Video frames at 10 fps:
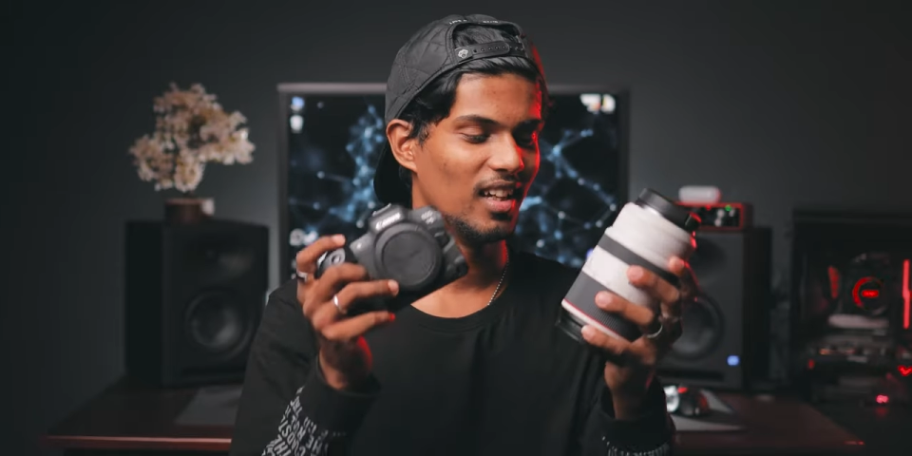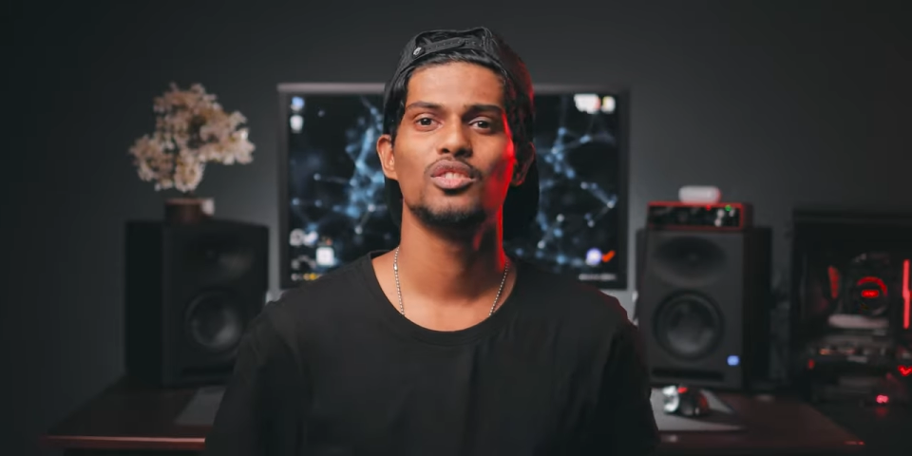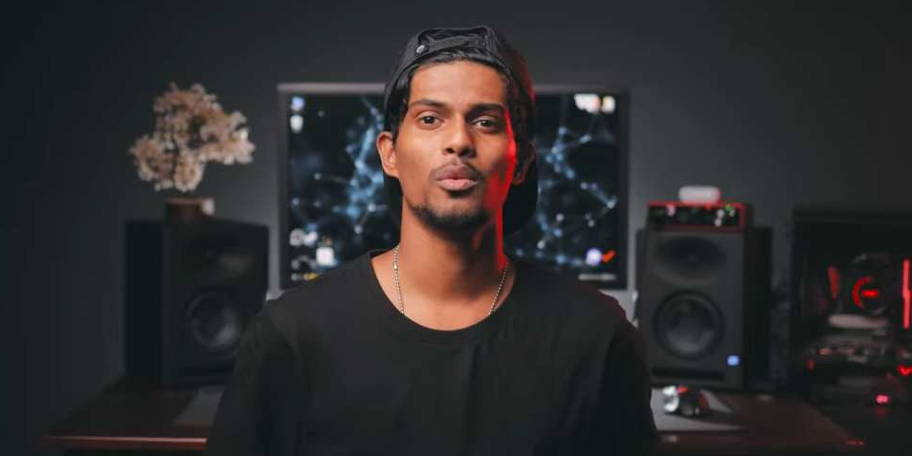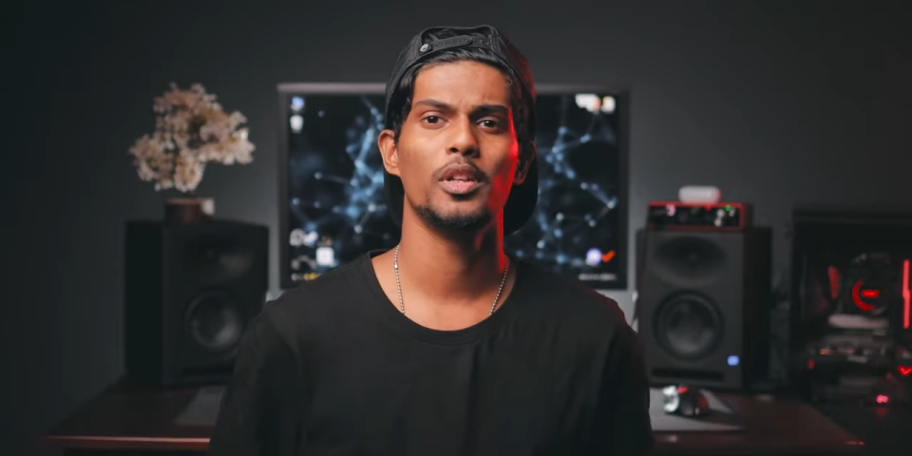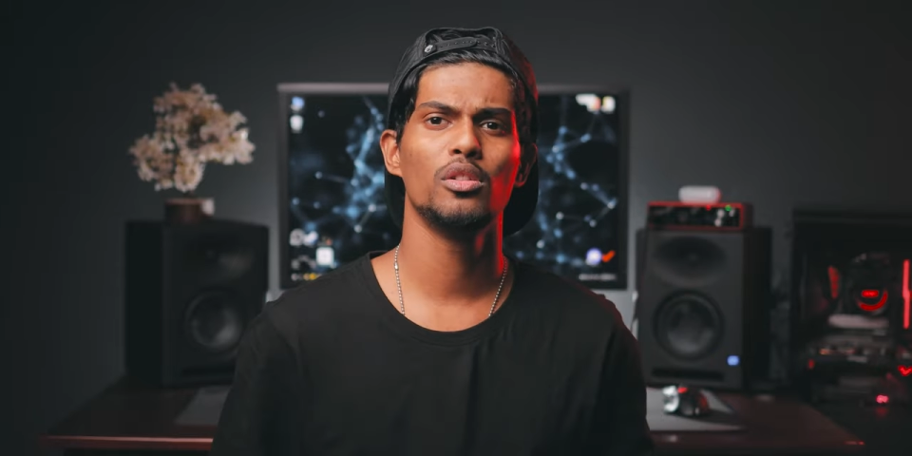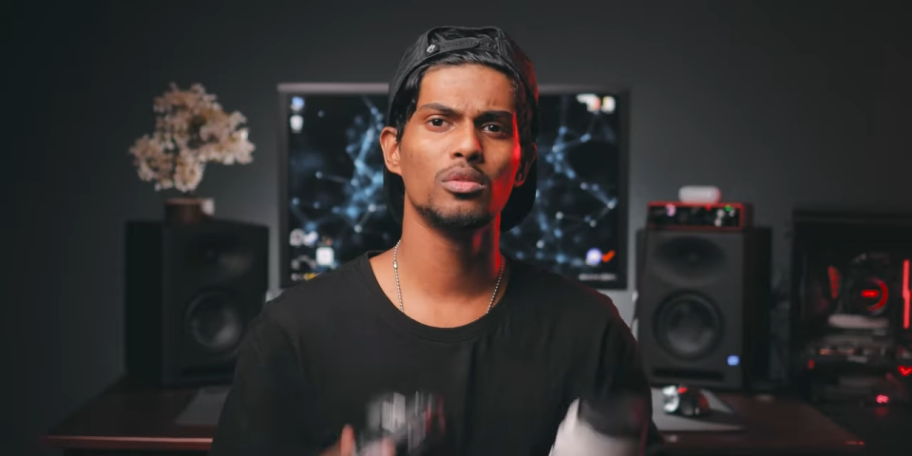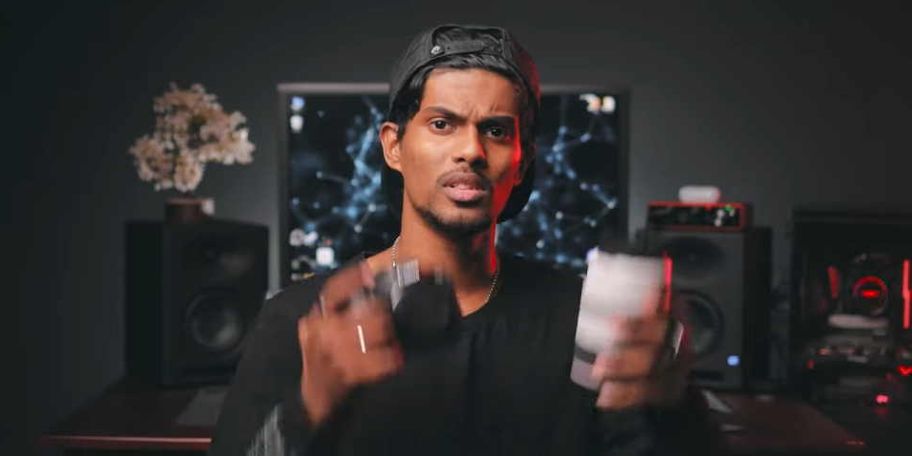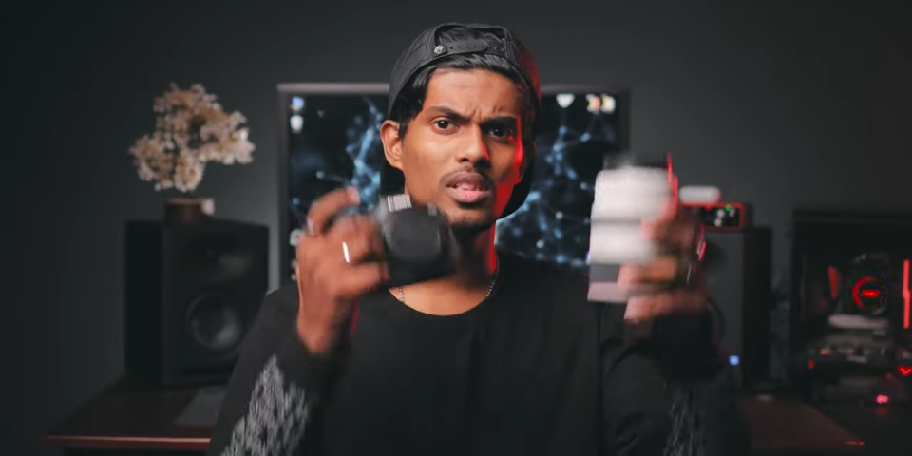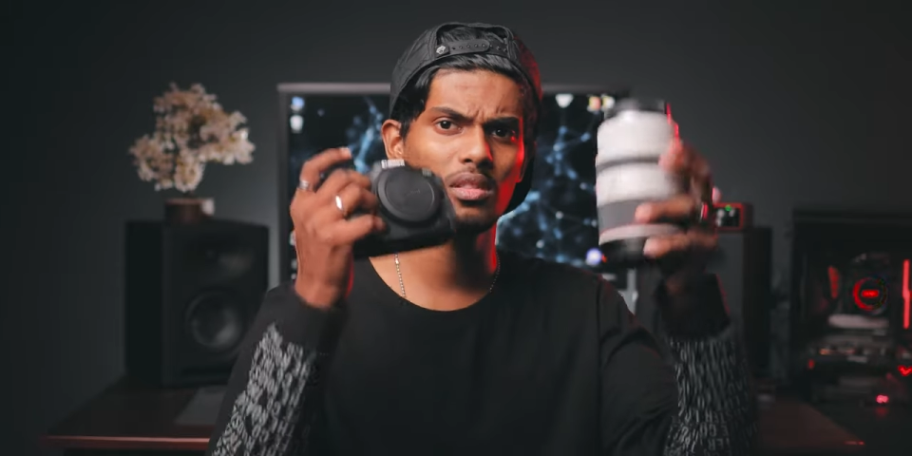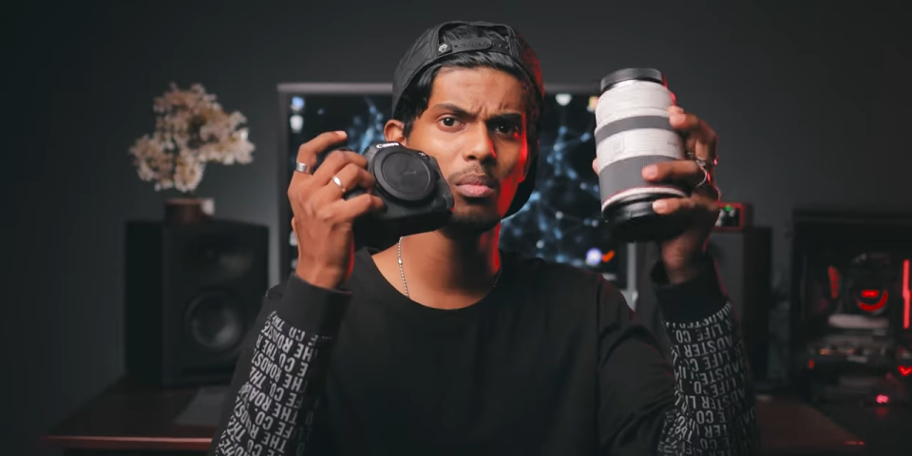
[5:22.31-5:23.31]
So when you use
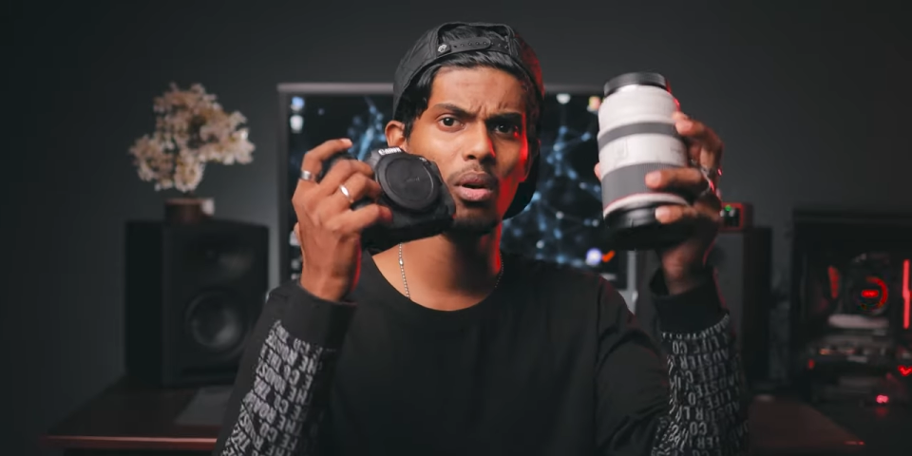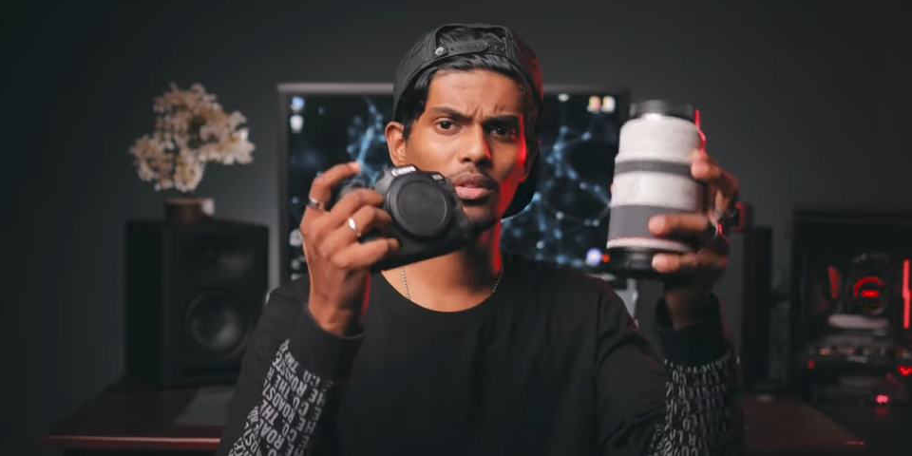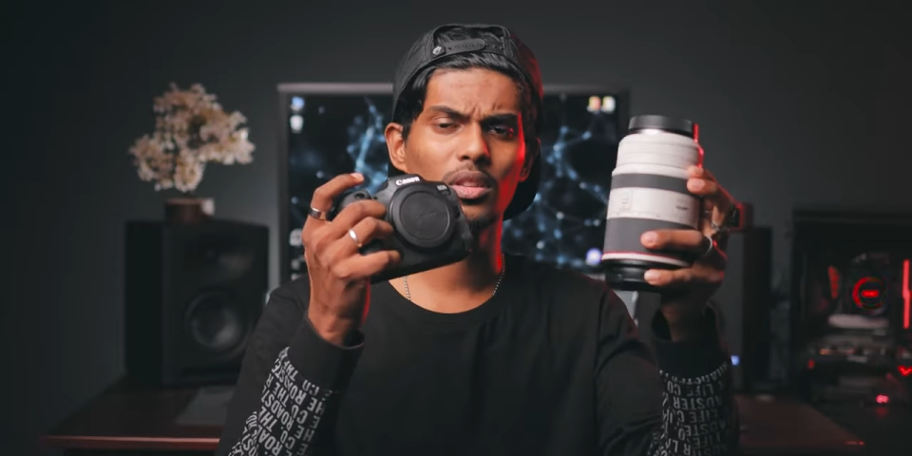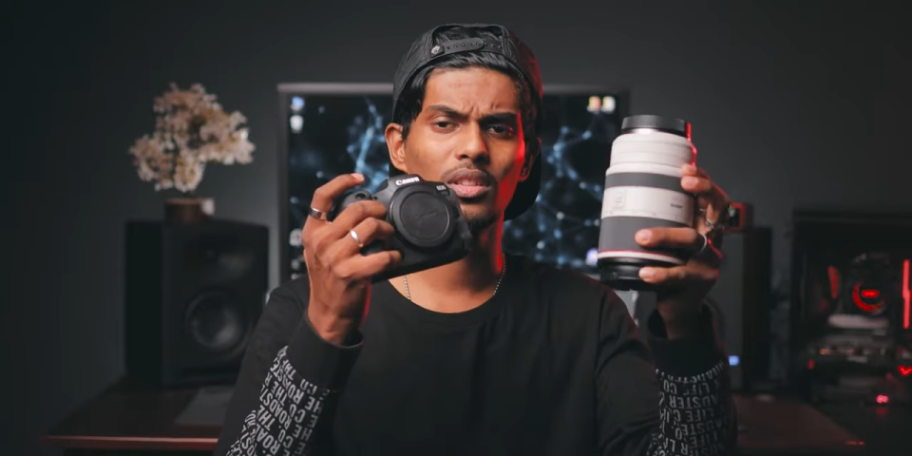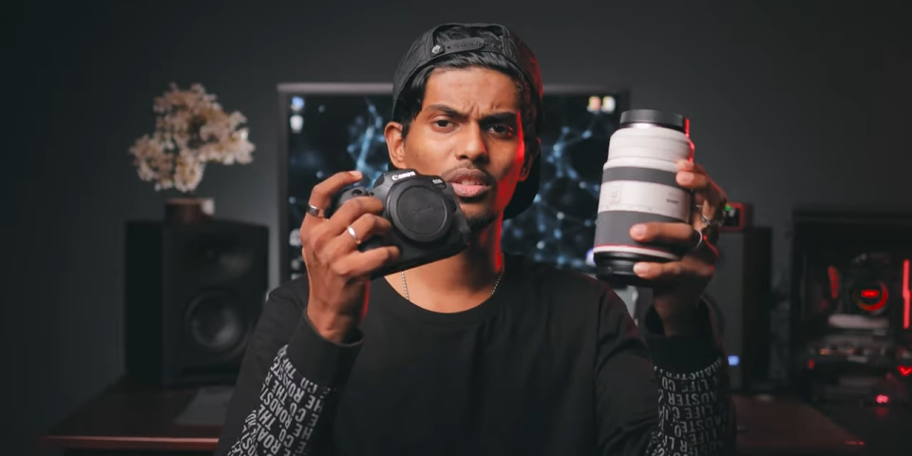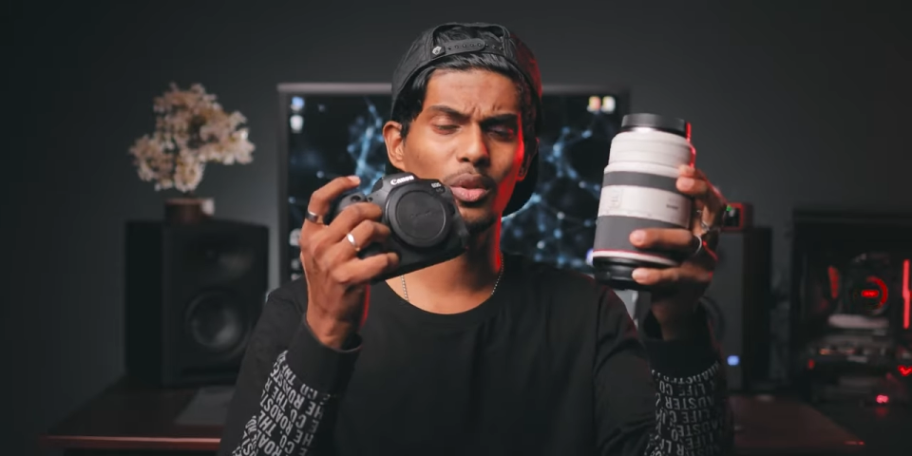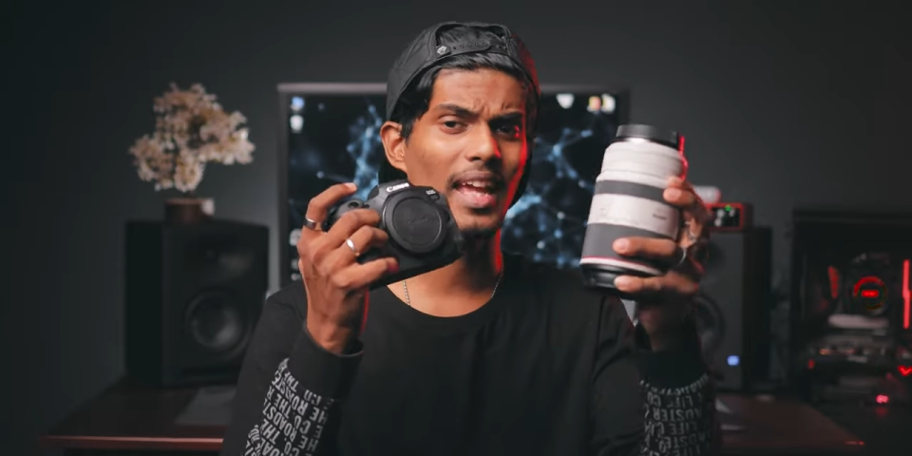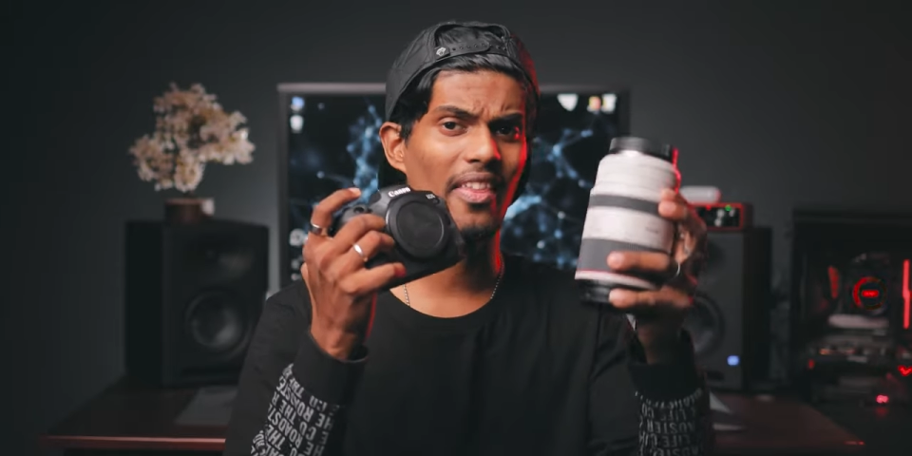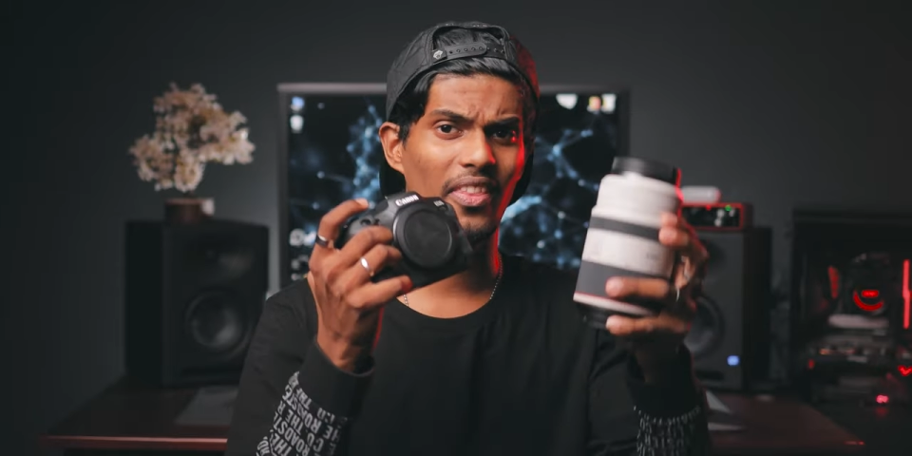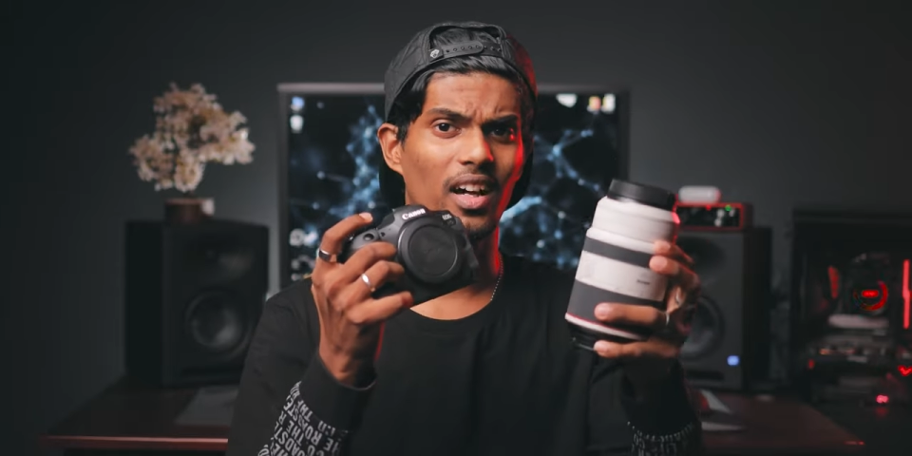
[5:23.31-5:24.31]
these both
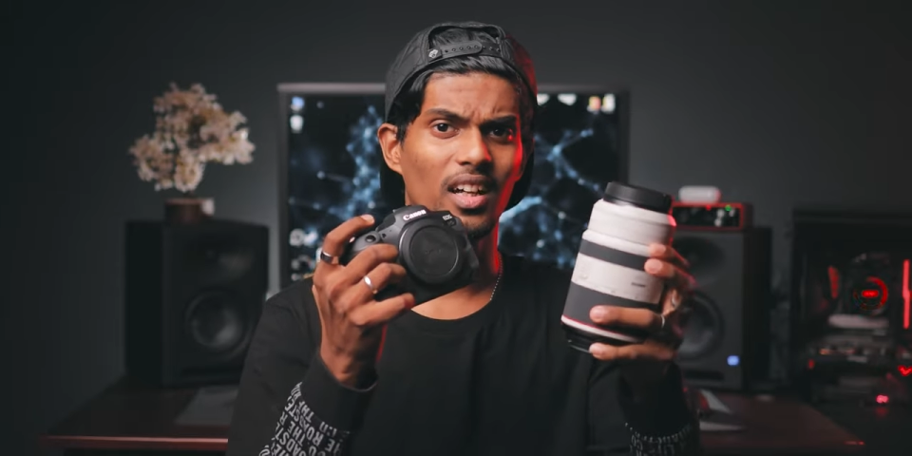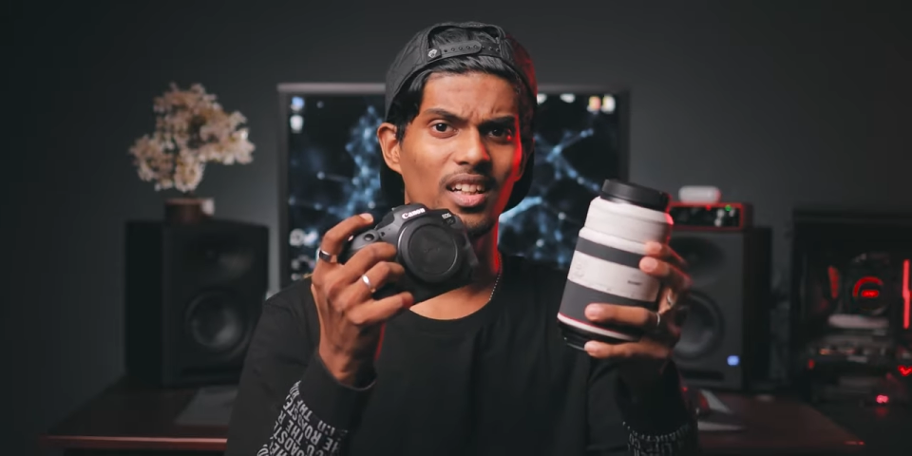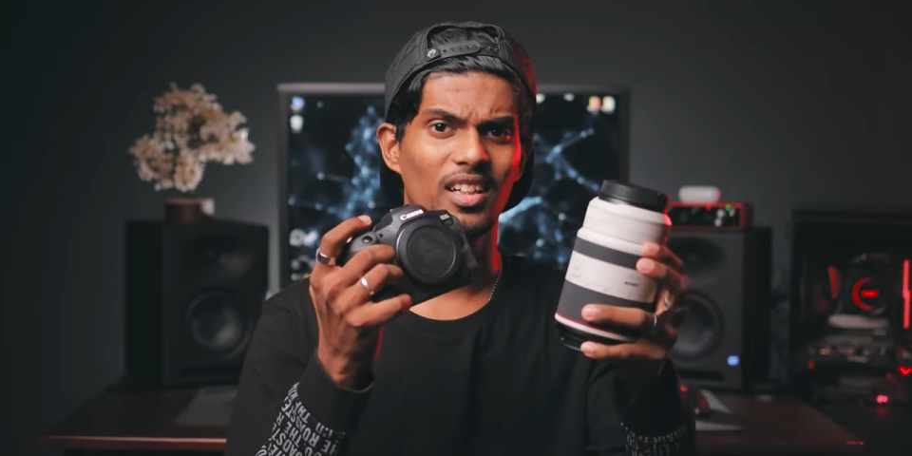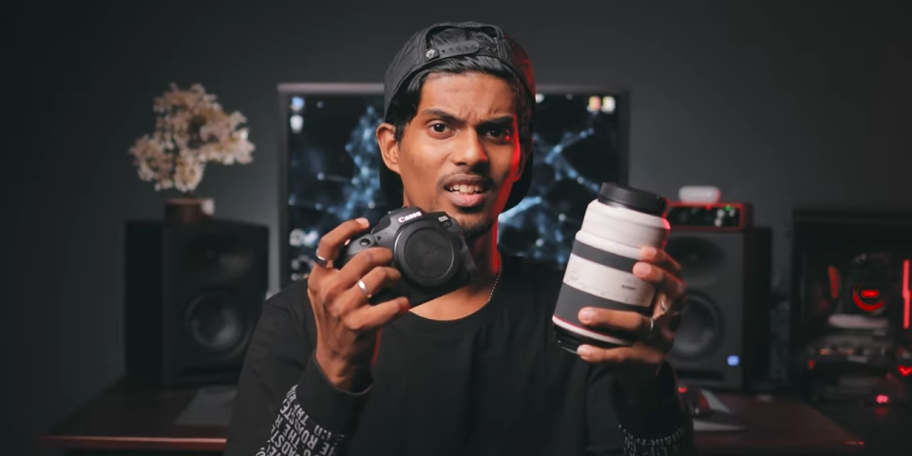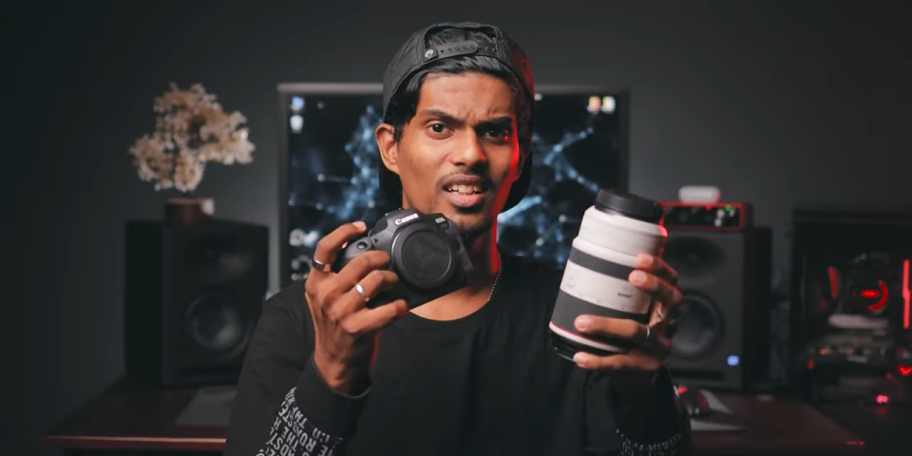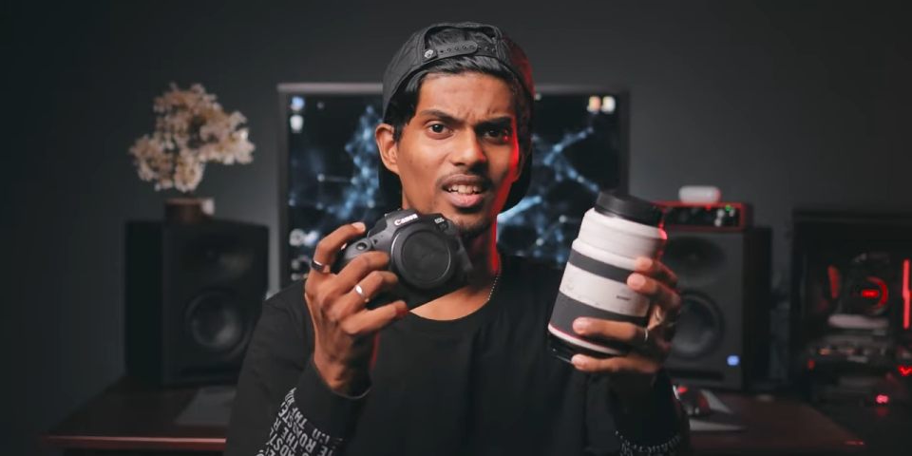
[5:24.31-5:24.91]
together,